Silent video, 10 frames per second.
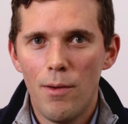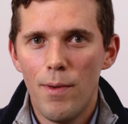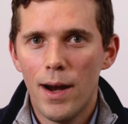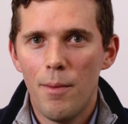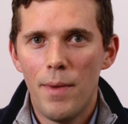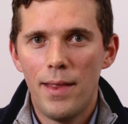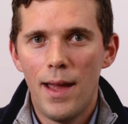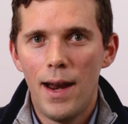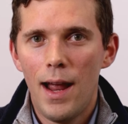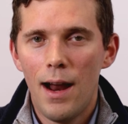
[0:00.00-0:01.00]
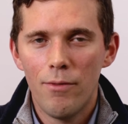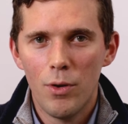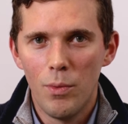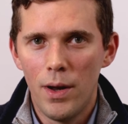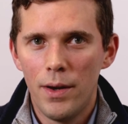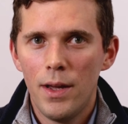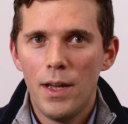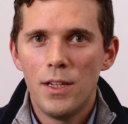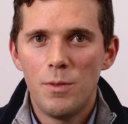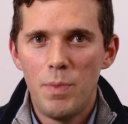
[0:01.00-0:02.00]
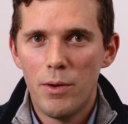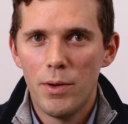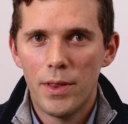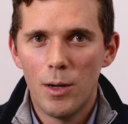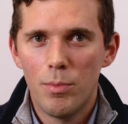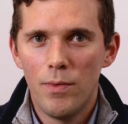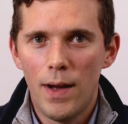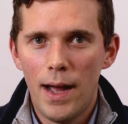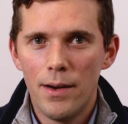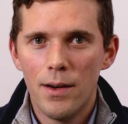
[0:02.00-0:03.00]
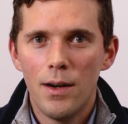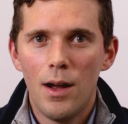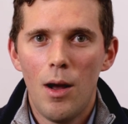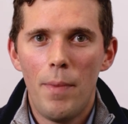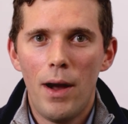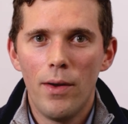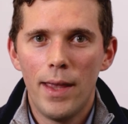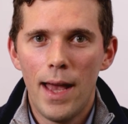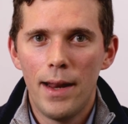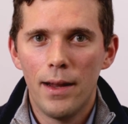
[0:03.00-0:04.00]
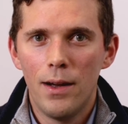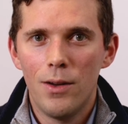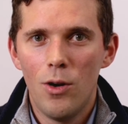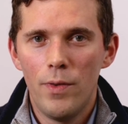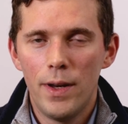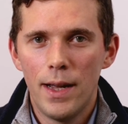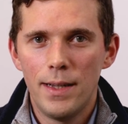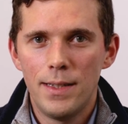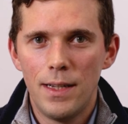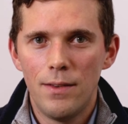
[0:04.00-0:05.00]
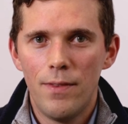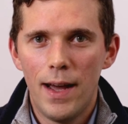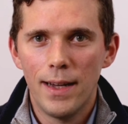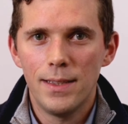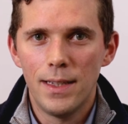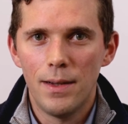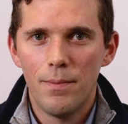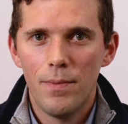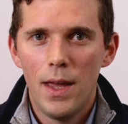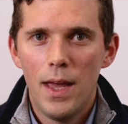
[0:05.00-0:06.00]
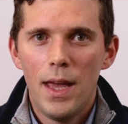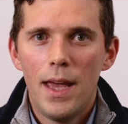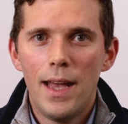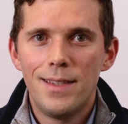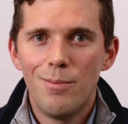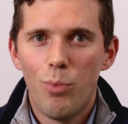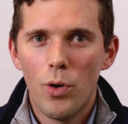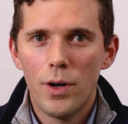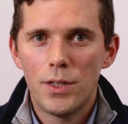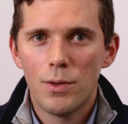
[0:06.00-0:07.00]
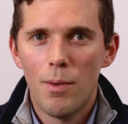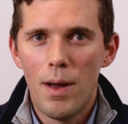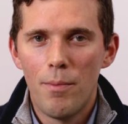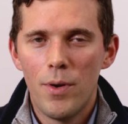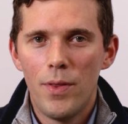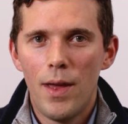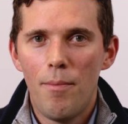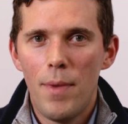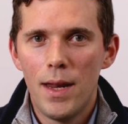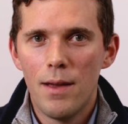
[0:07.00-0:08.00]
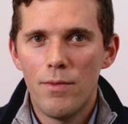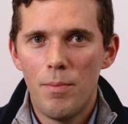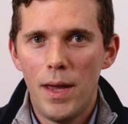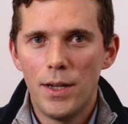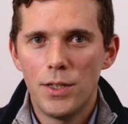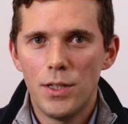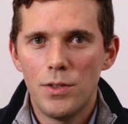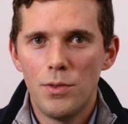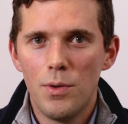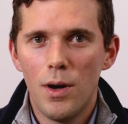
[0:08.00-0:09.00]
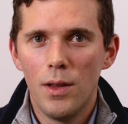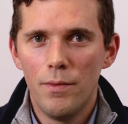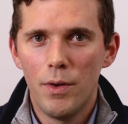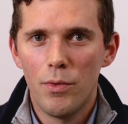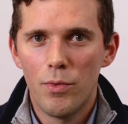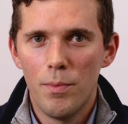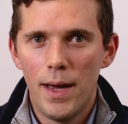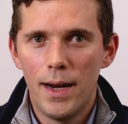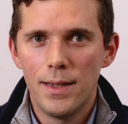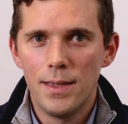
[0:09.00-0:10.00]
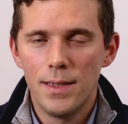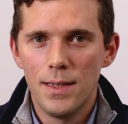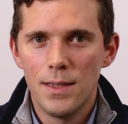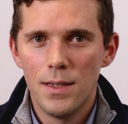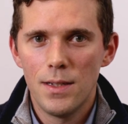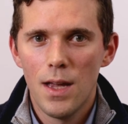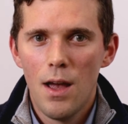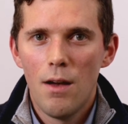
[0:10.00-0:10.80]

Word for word: I recommend that everyone speak with their provider about getting a COVID-19 vaccine. It's important to remember that many of the patients who are living with rheumatic diseases